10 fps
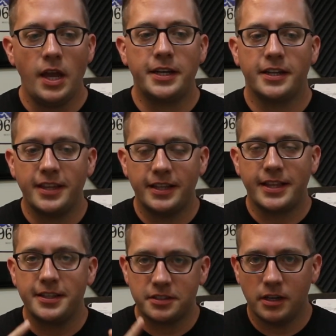and you think
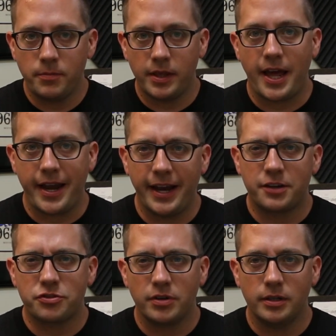that it's going to be that
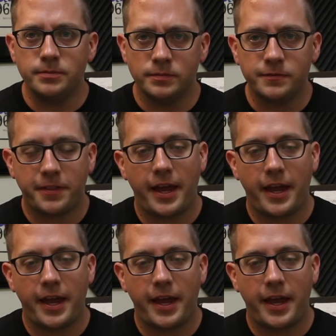extra oomph,